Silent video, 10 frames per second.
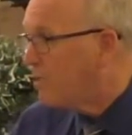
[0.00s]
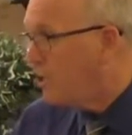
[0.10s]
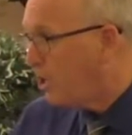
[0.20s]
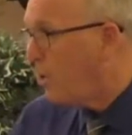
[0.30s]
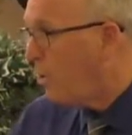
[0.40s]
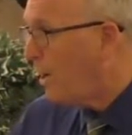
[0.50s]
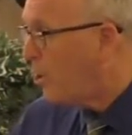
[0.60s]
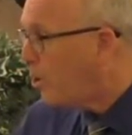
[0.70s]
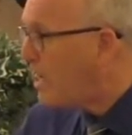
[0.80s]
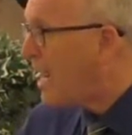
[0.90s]
do,
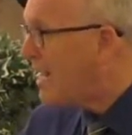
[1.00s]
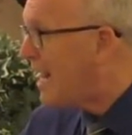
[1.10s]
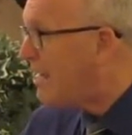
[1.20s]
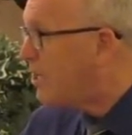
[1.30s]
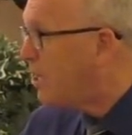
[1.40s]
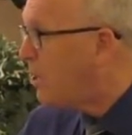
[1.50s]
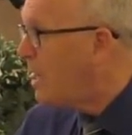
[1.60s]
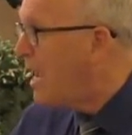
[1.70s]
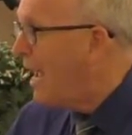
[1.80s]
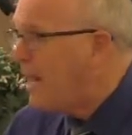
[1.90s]
could not get out to do,
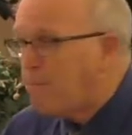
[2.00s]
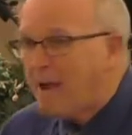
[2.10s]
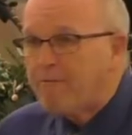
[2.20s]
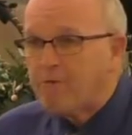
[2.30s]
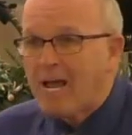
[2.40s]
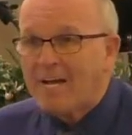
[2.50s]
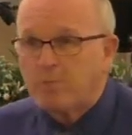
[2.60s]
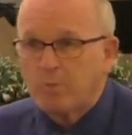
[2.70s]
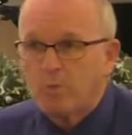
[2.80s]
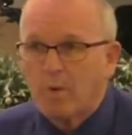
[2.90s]
and Epaphroditus
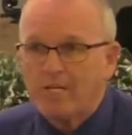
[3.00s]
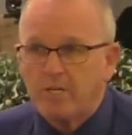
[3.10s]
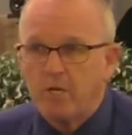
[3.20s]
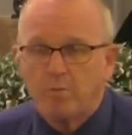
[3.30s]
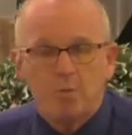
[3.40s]
was quick to do them.